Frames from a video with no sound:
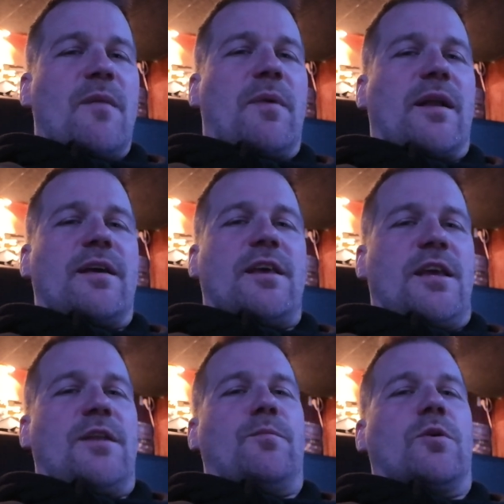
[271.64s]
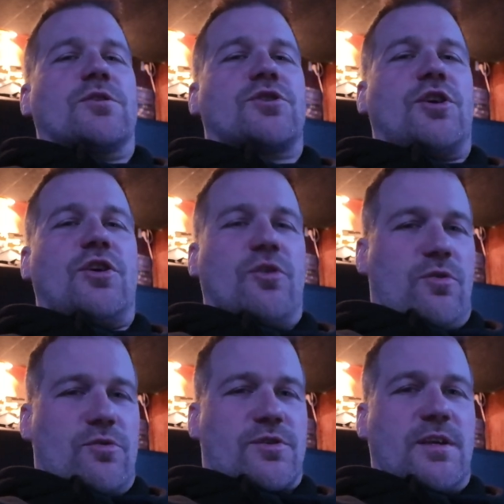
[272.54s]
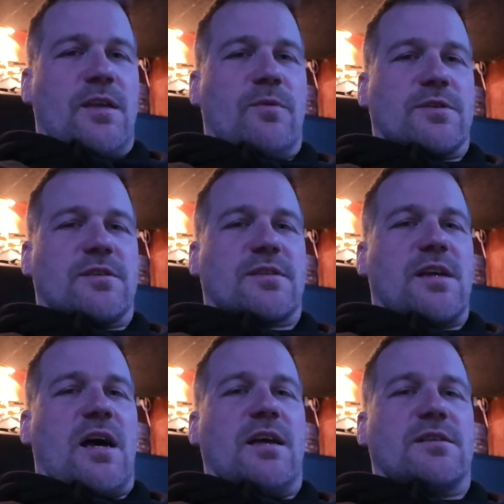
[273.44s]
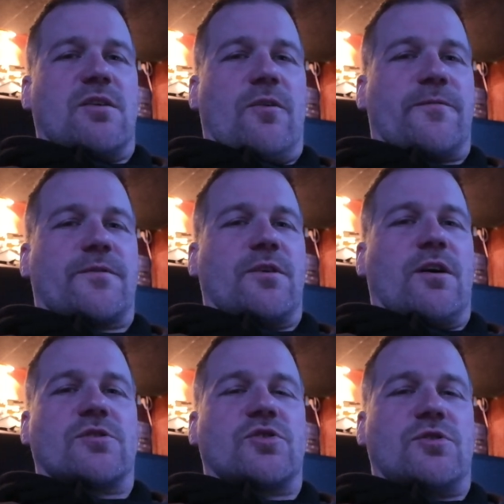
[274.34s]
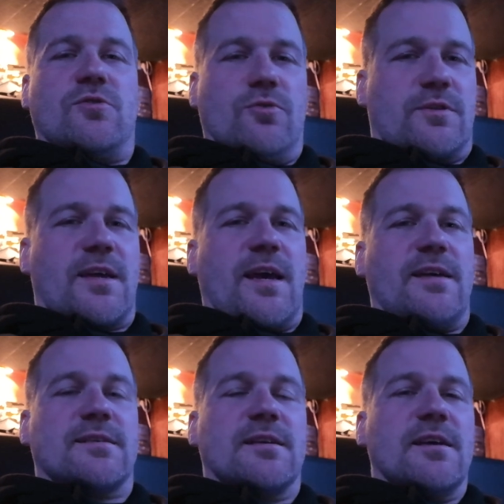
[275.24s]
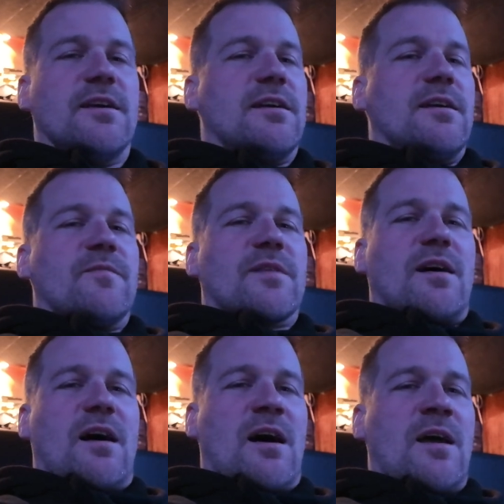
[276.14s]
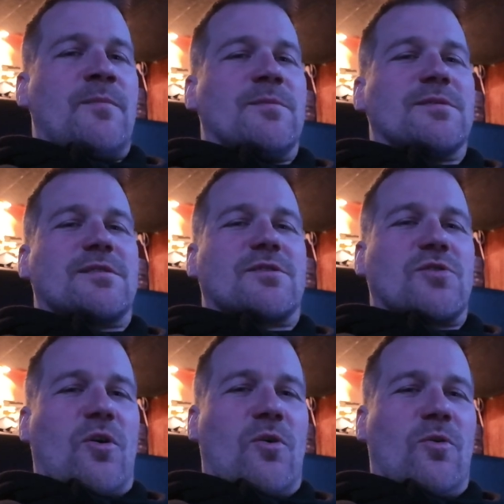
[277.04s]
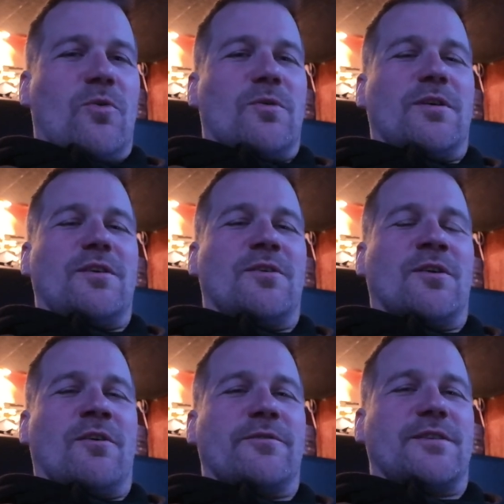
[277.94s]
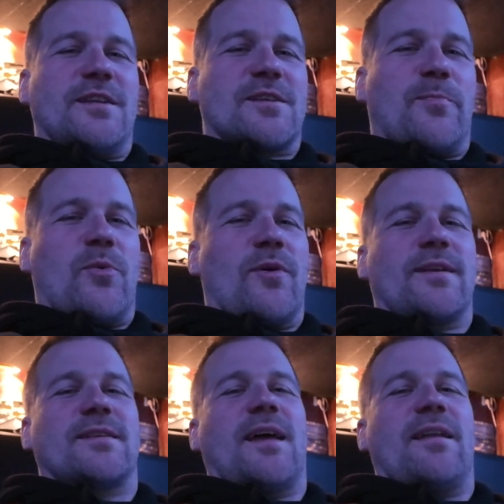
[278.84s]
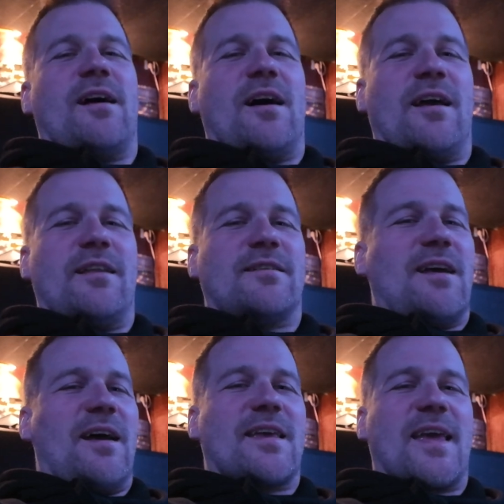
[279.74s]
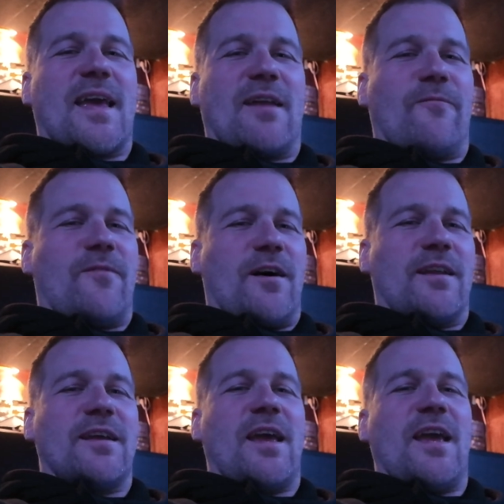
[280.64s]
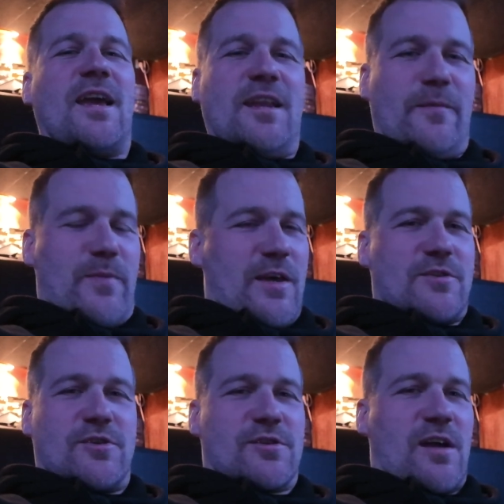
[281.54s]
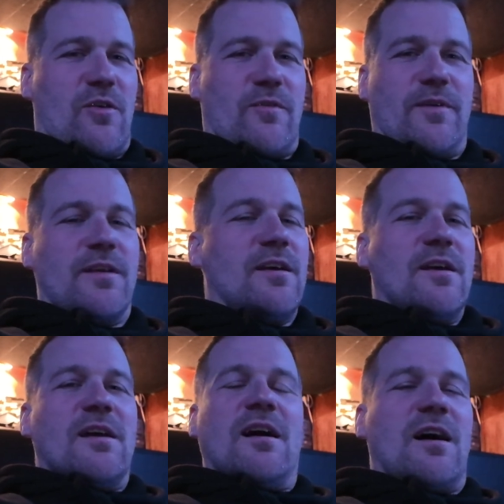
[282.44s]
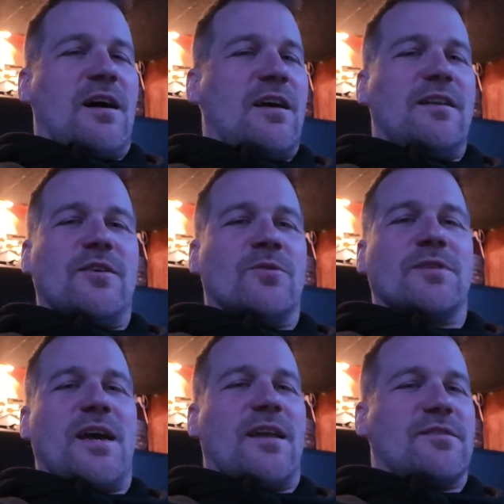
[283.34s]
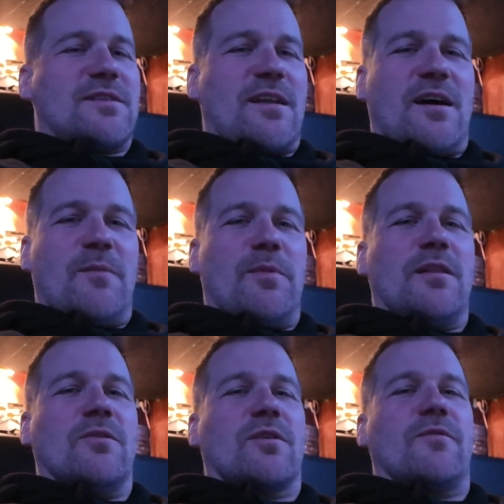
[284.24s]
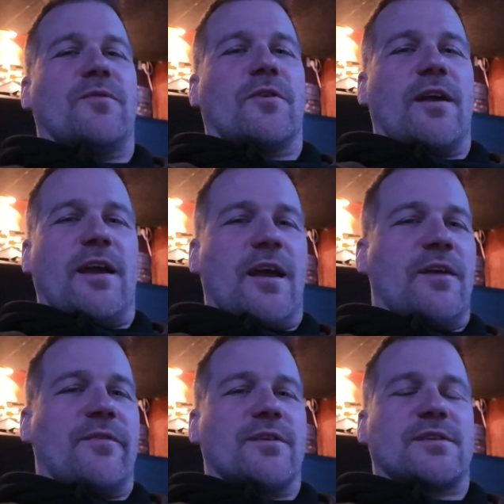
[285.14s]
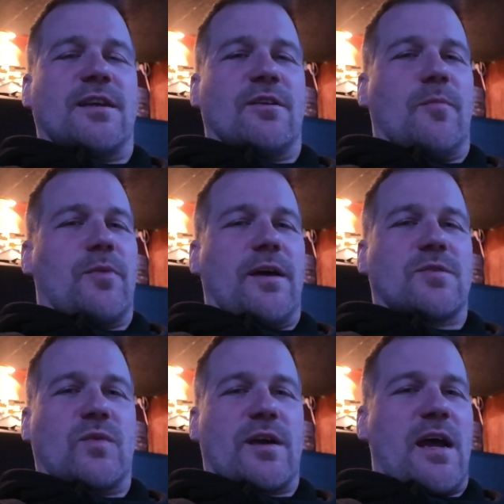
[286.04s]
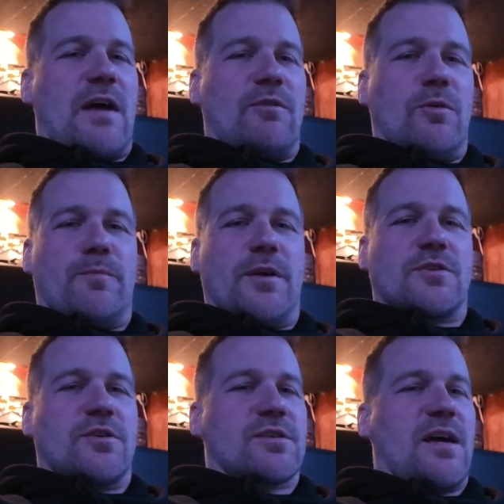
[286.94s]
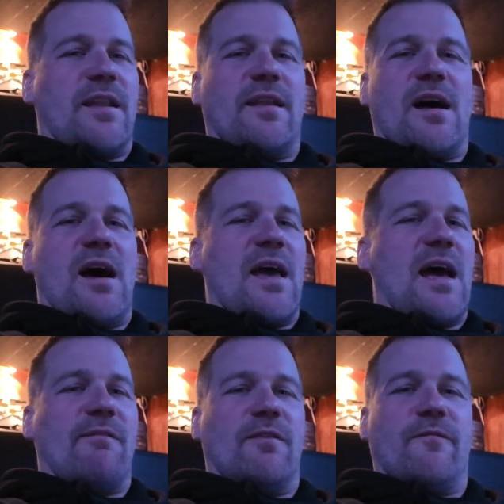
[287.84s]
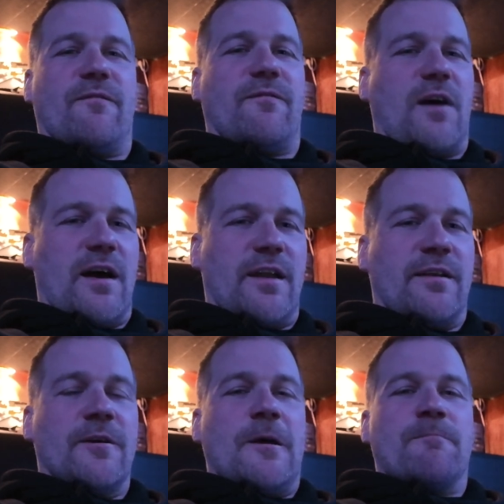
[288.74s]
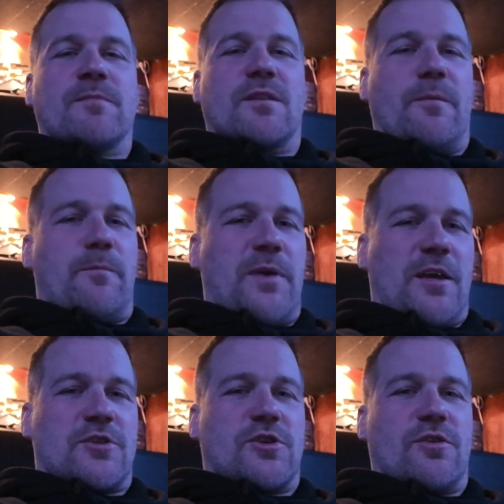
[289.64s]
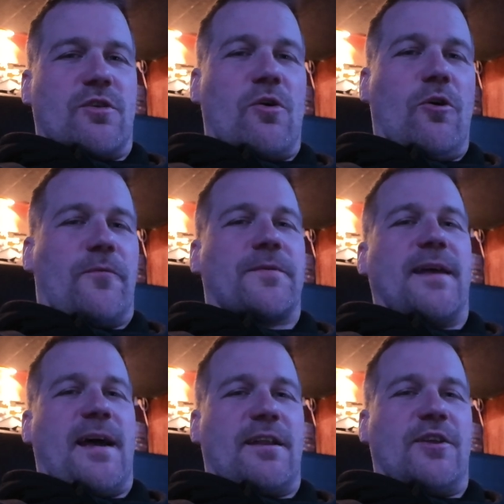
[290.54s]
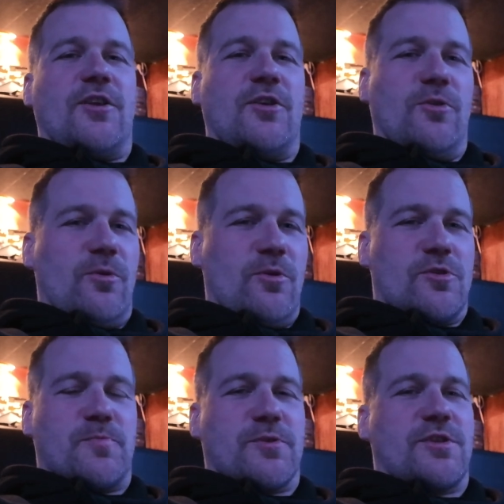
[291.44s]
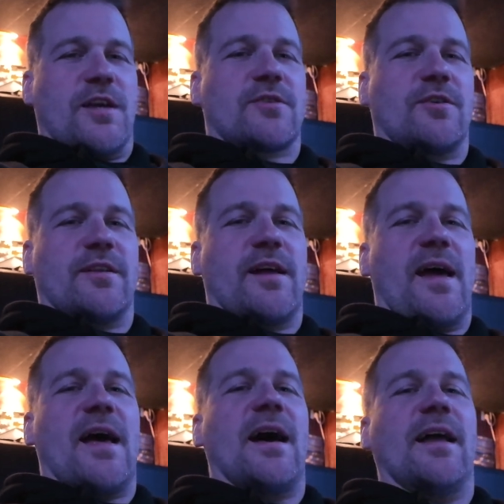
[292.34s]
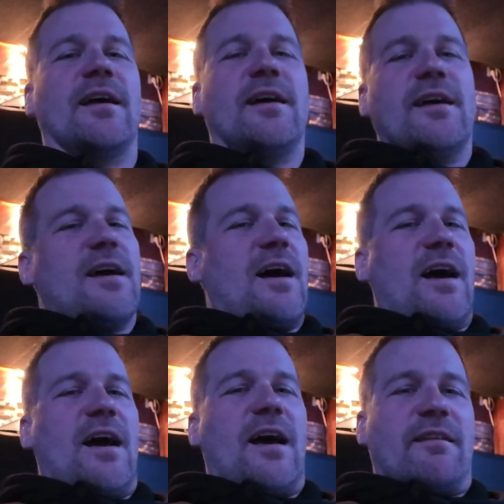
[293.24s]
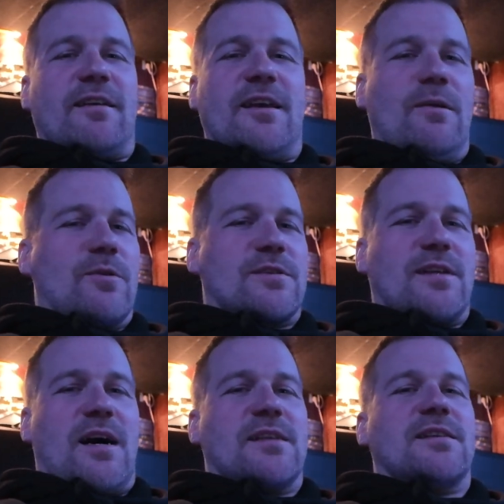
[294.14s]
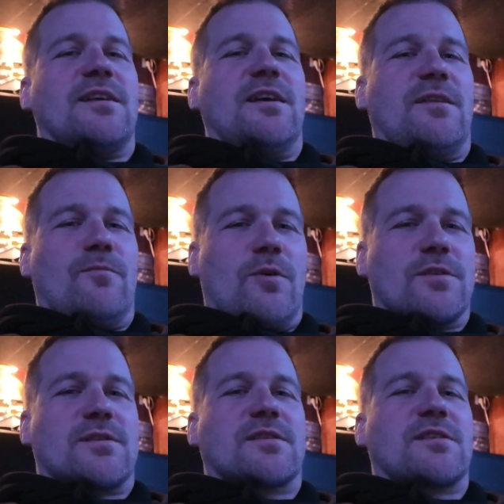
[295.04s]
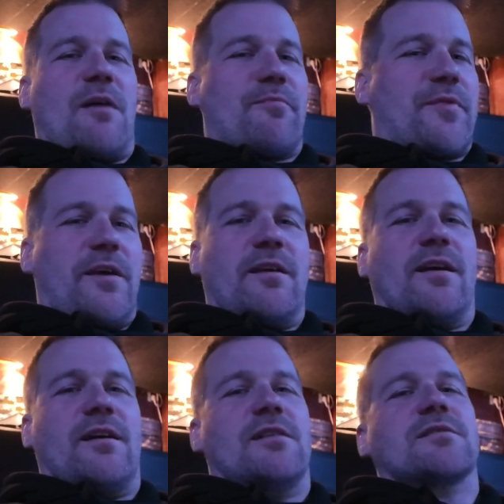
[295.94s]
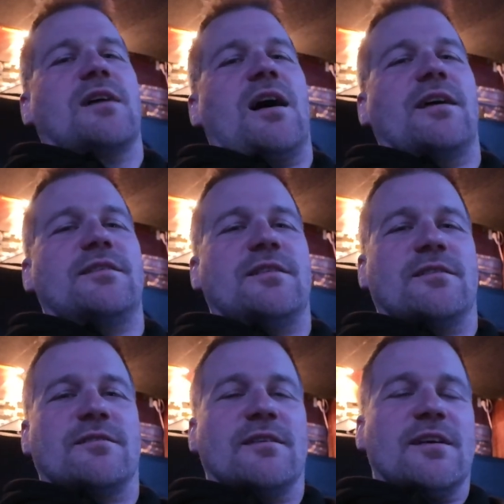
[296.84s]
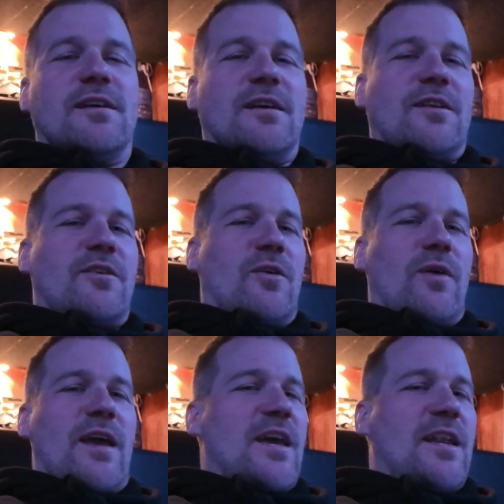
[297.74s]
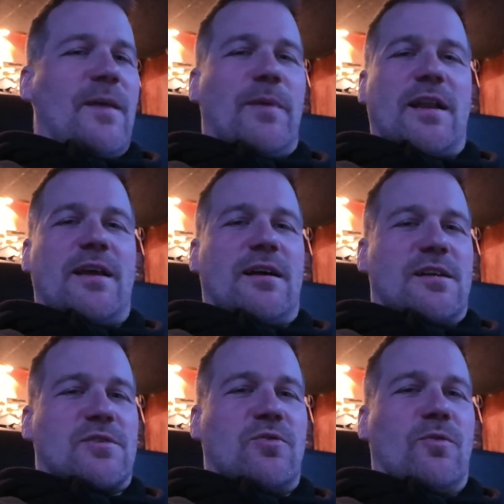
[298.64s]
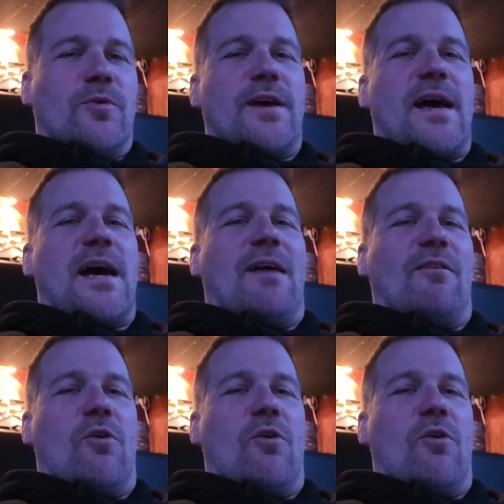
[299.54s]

But it was huge. It was the size of the suitcase. I'm so, disappointed that I can't find any pictures out of it. I don't understand. I've been looking for every single place where I have old pictures, and I haven't find the picture of that huge projector that I had. And it was nice. It was something else. I didn't know anybody else who would have